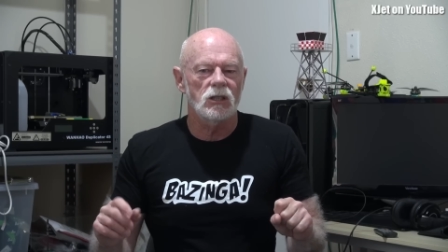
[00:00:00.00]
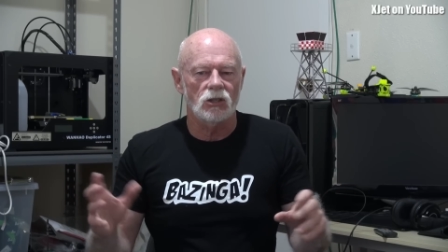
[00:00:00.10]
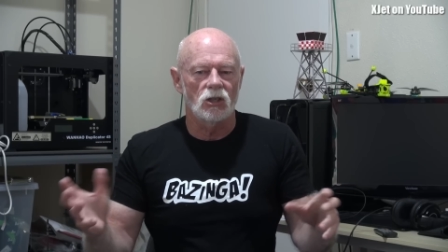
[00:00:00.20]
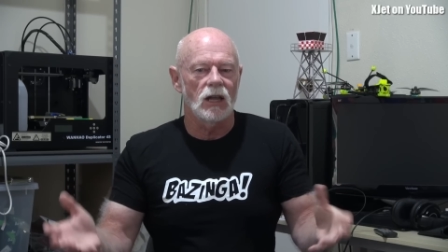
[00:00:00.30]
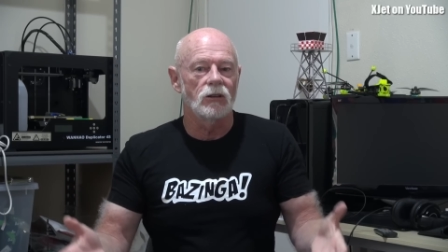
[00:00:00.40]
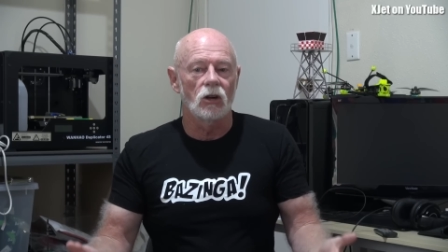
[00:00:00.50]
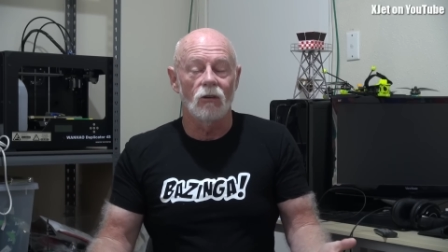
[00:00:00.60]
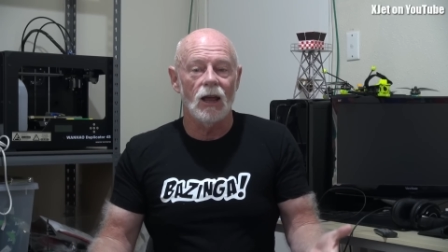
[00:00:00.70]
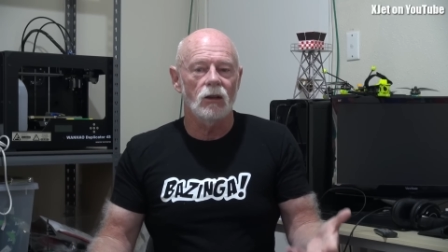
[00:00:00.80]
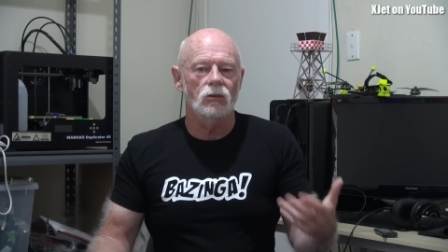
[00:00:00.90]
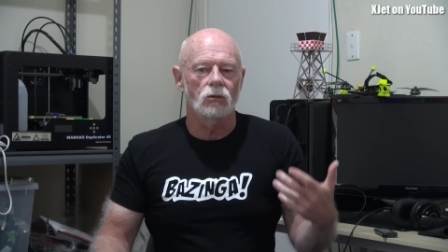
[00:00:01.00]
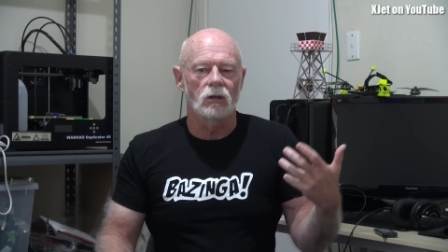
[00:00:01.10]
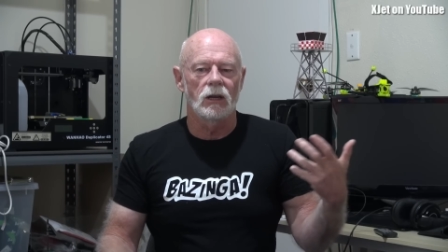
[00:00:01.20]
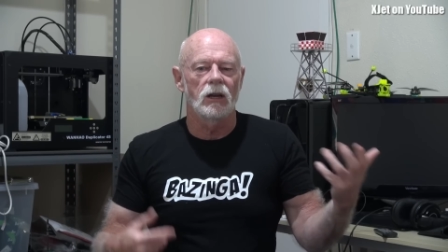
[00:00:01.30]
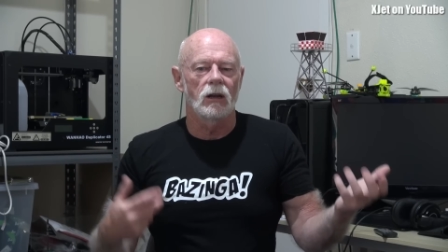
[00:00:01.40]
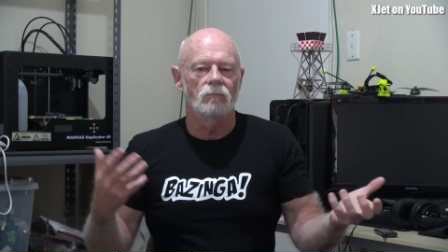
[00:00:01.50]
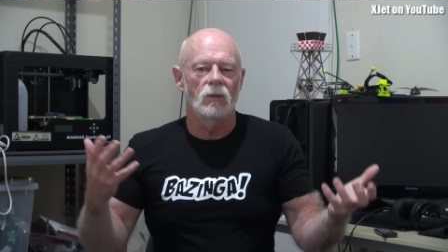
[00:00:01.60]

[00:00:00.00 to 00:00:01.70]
such as underground or in a